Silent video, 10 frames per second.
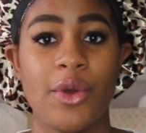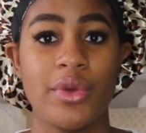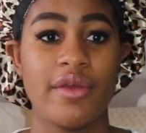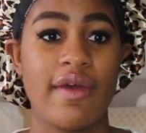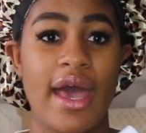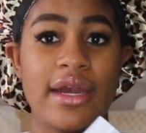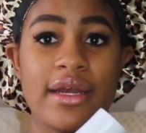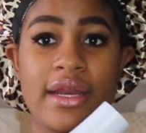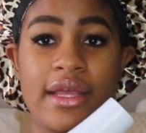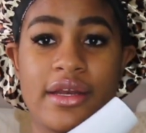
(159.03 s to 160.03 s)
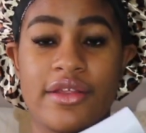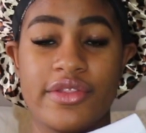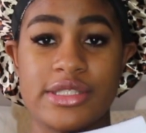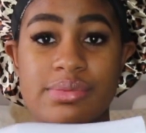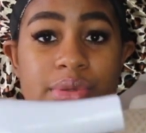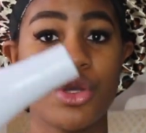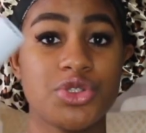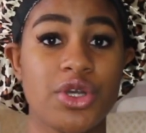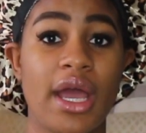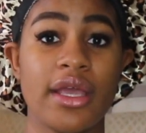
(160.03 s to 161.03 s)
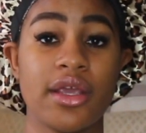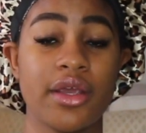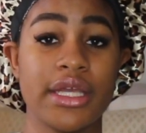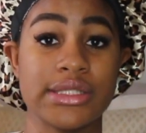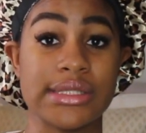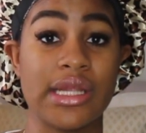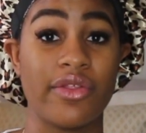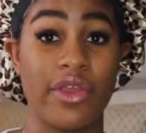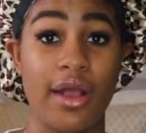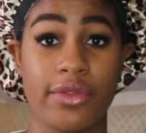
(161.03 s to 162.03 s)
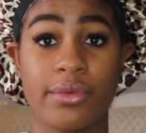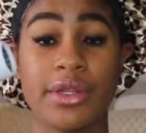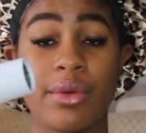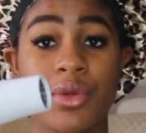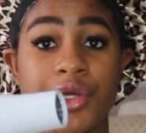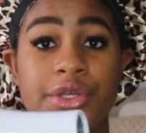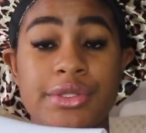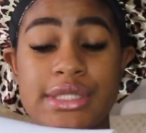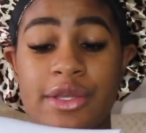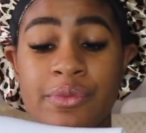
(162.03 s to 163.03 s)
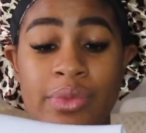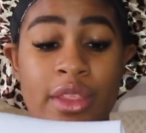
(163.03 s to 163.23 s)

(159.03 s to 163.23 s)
we have added in this blow dryer instead of the other one that we were using.